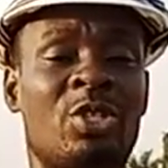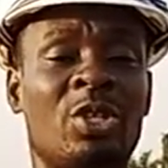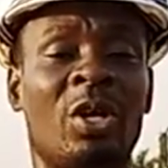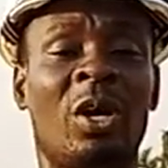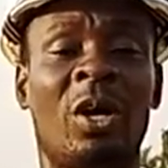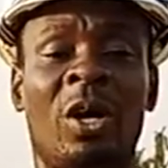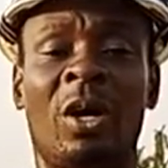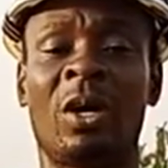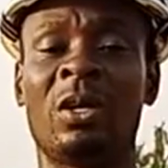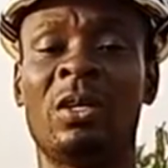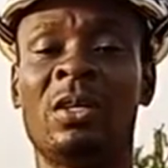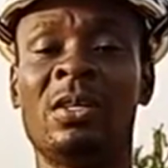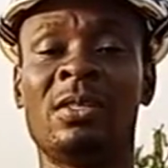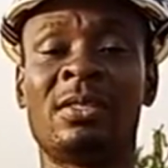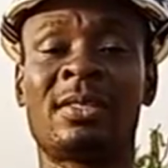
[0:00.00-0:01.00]
your
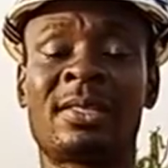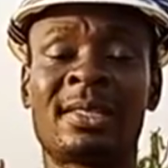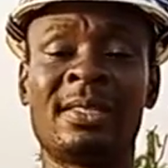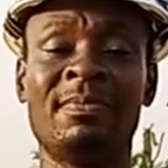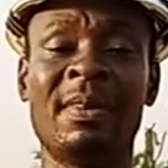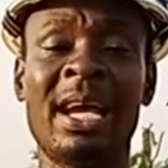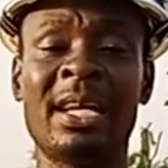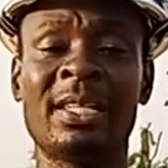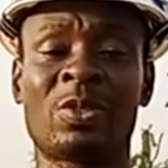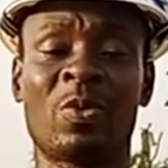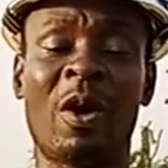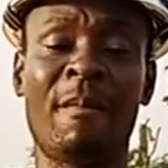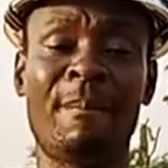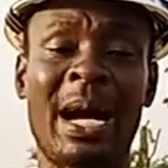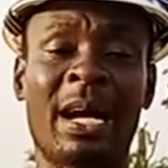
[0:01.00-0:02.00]
cement,
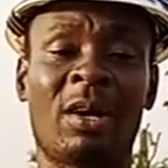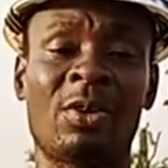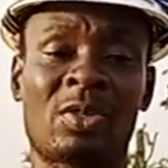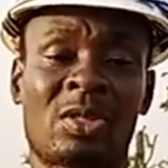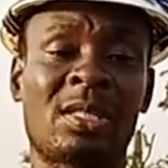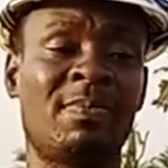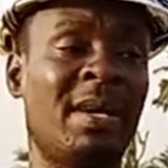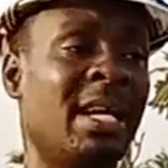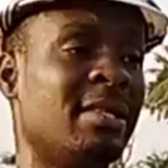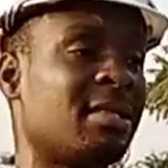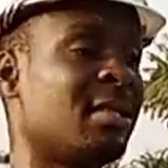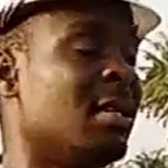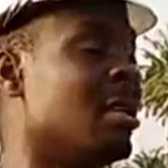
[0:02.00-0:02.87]
1 bag of cement.